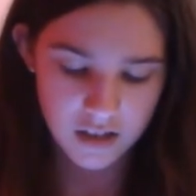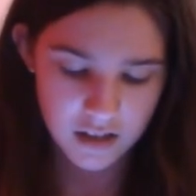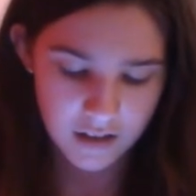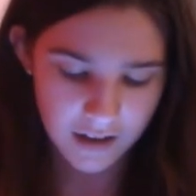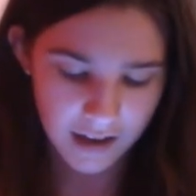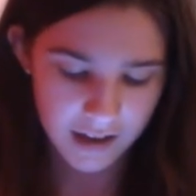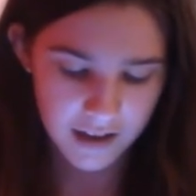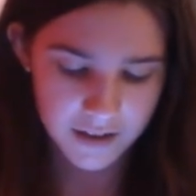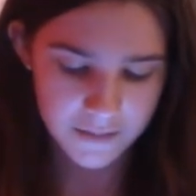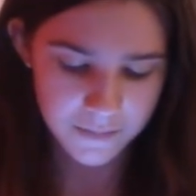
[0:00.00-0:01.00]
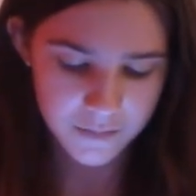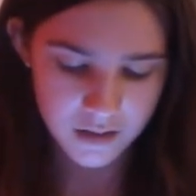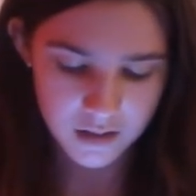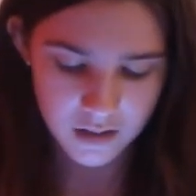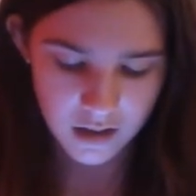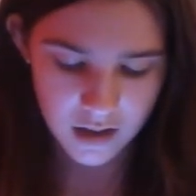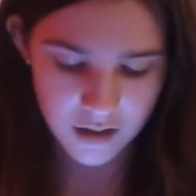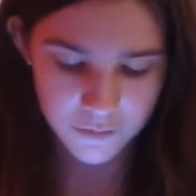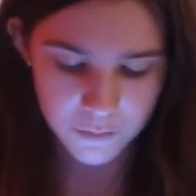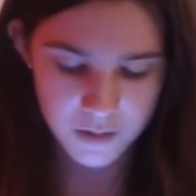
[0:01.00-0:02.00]
Okay,
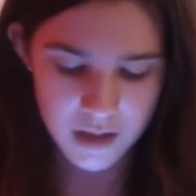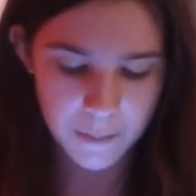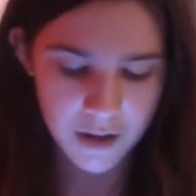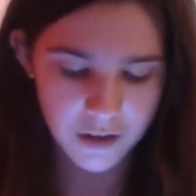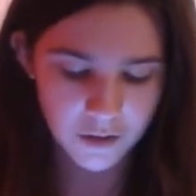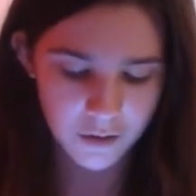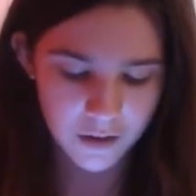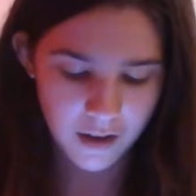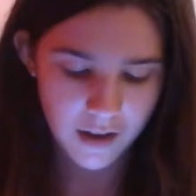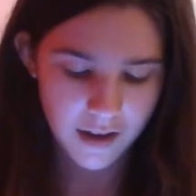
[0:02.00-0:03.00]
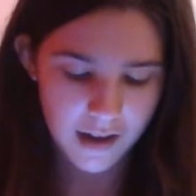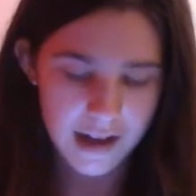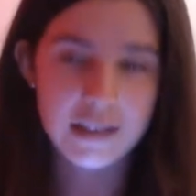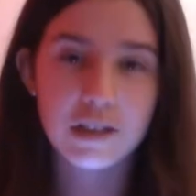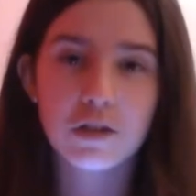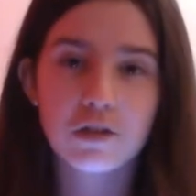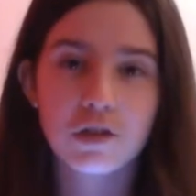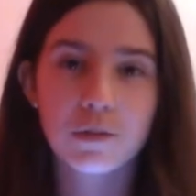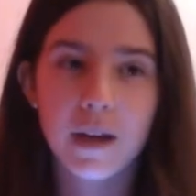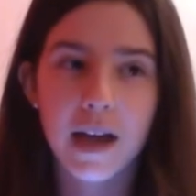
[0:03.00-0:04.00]
from Summer, who has a
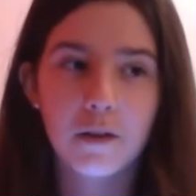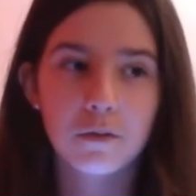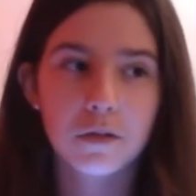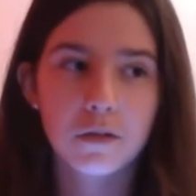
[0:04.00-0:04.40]
YouTube account.